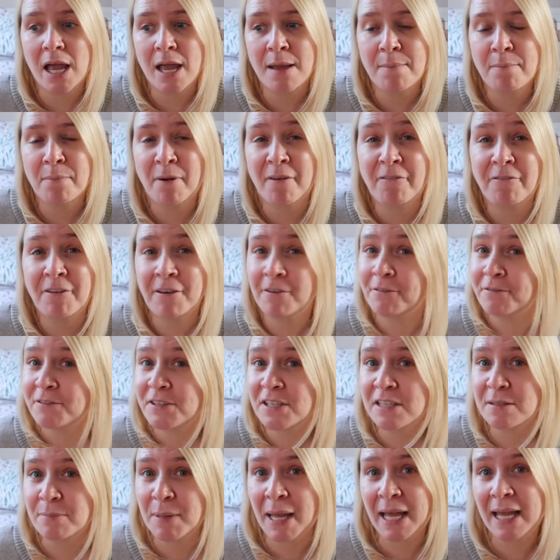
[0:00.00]
in my
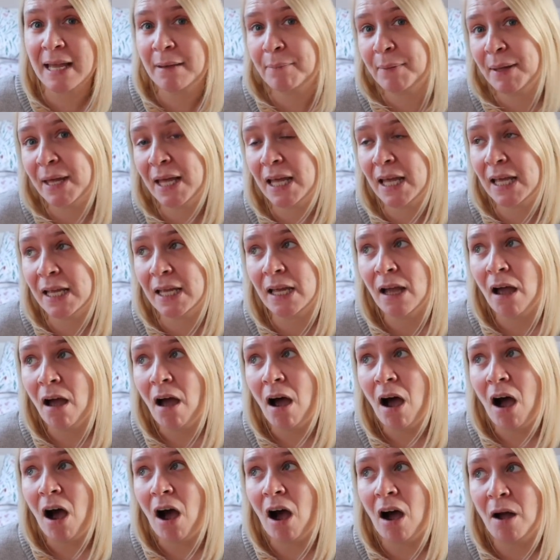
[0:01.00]
50s maybe,
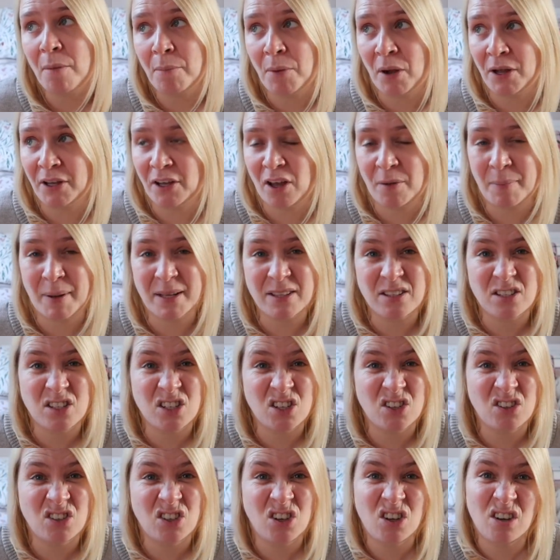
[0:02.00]
I might go back to
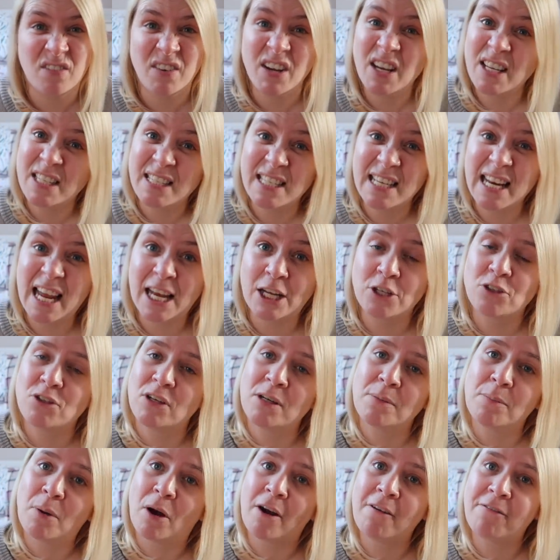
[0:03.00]
doing university
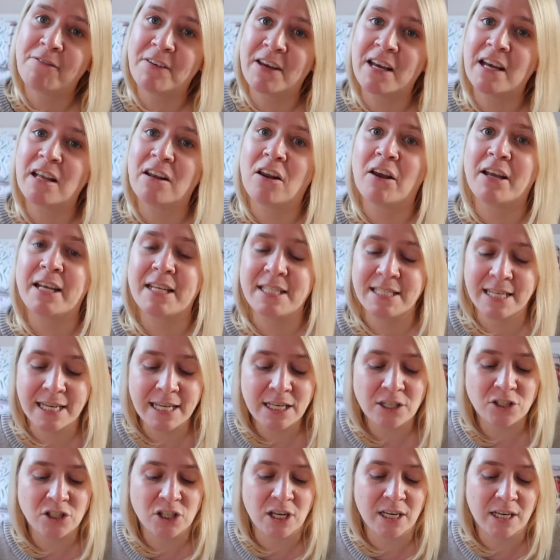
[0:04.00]
lecturing, but I feel like
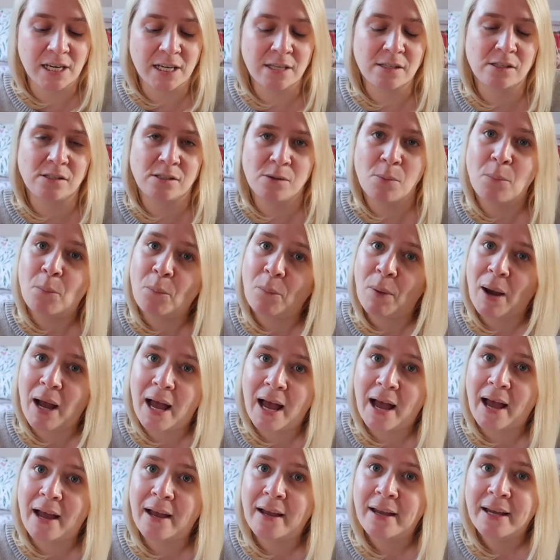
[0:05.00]
teaching is
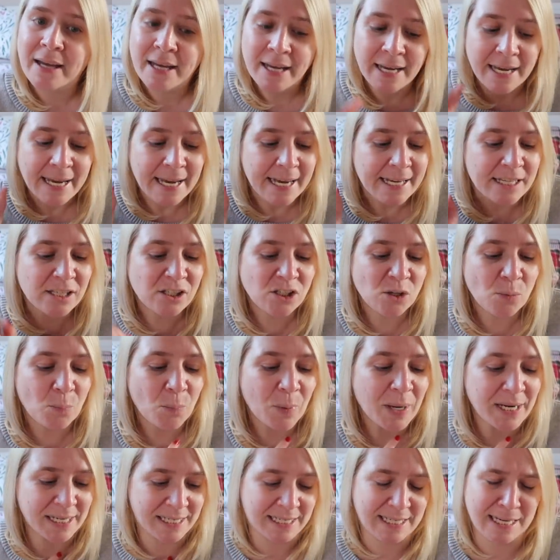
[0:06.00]
somewhere, is
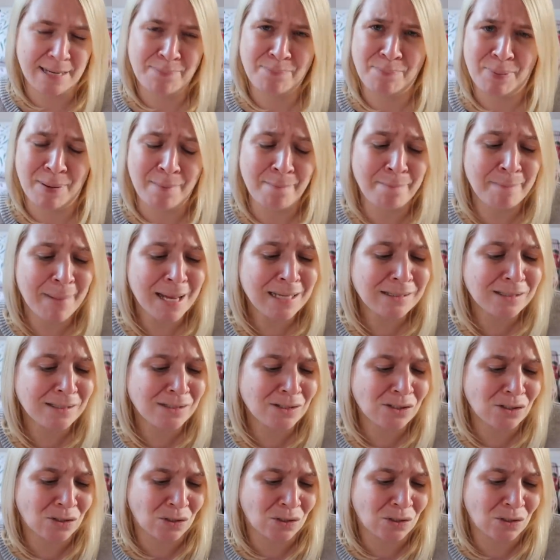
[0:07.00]
somewhere deep in my